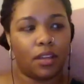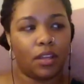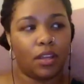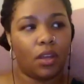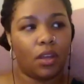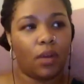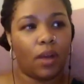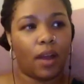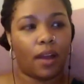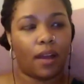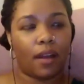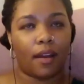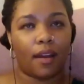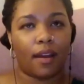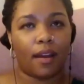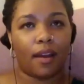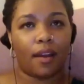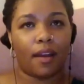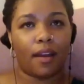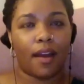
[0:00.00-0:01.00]
you know,
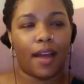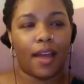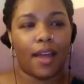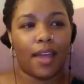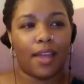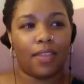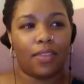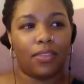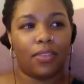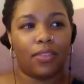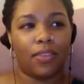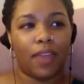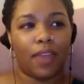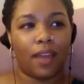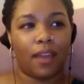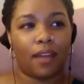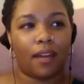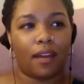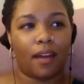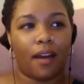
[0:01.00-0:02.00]
I
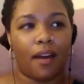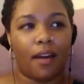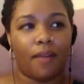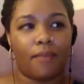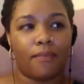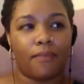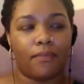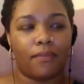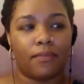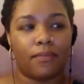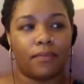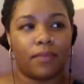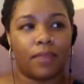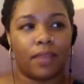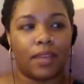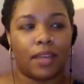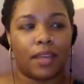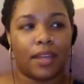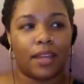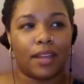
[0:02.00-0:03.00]
think um,
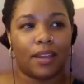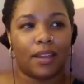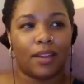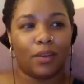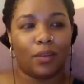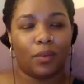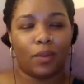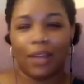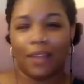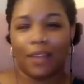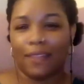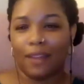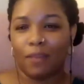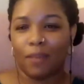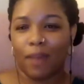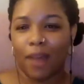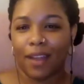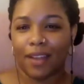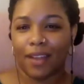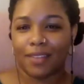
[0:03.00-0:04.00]
when I think
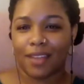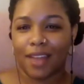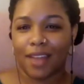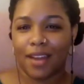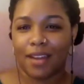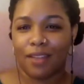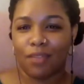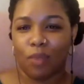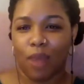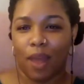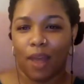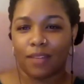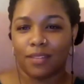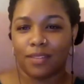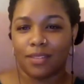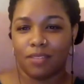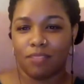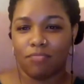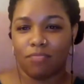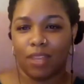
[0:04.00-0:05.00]
back, it's kind of wild
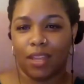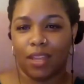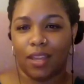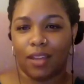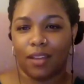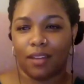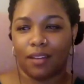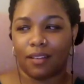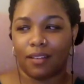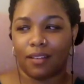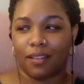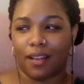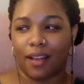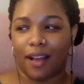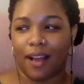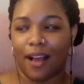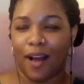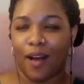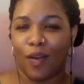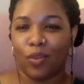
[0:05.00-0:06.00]
to me
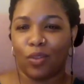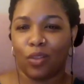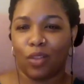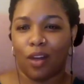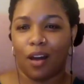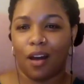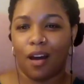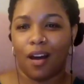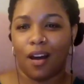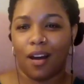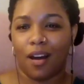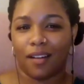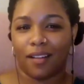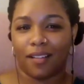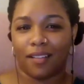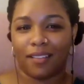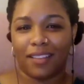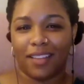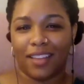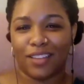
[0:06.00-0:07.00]
how long
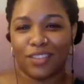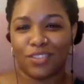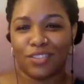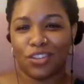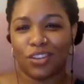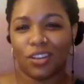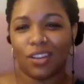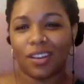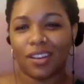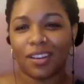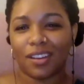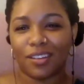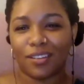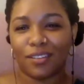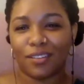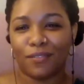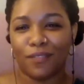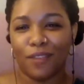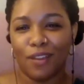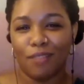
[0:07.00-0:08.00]
it took
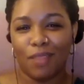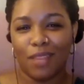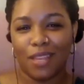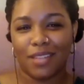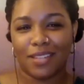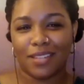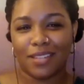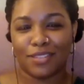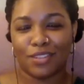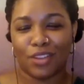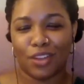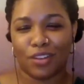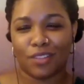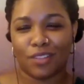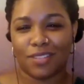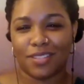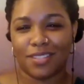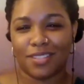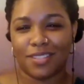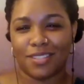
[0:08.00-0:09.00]
for me to start
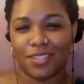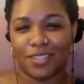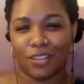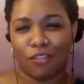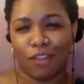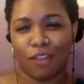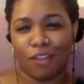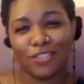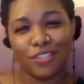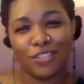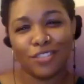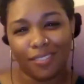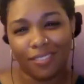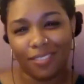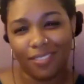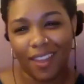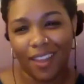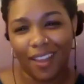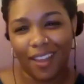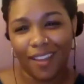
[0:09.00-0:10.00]
to question
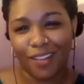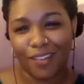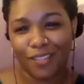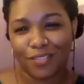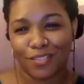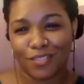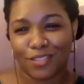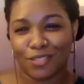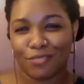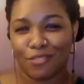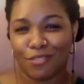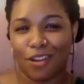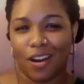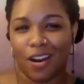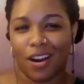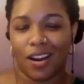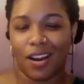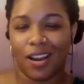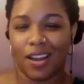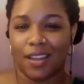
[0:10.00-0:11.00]
things
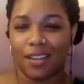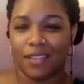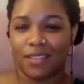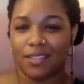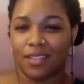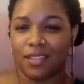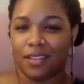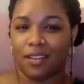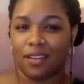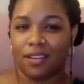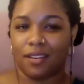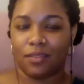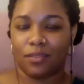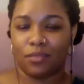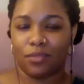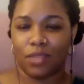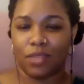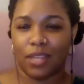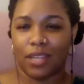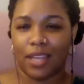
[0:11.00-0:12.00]
or mm-hmm. to
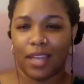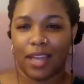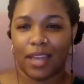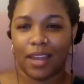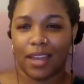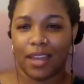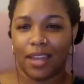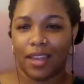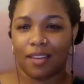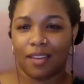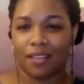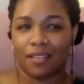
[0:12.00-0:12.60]
really get in